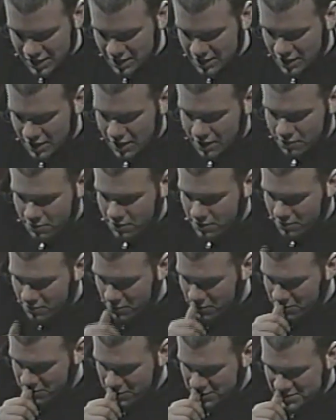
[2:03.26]
Uh, what,
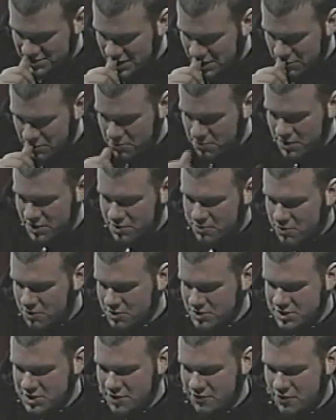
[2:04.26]
what would you say would be the
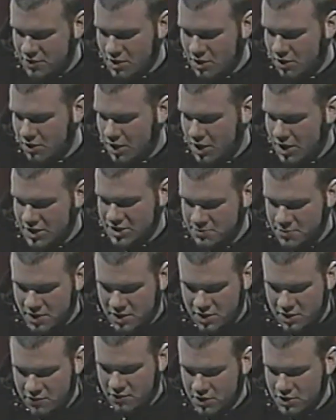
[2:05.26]
most difficult
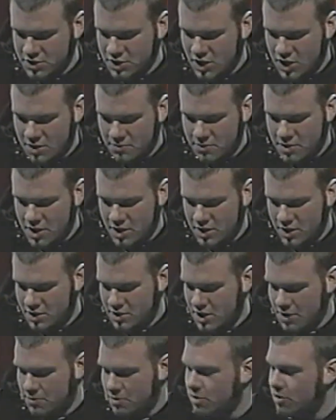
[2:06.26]
aspect of your job that a
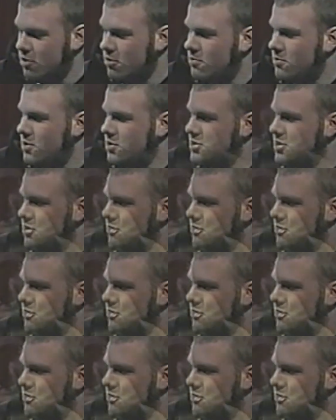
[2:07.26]
typical music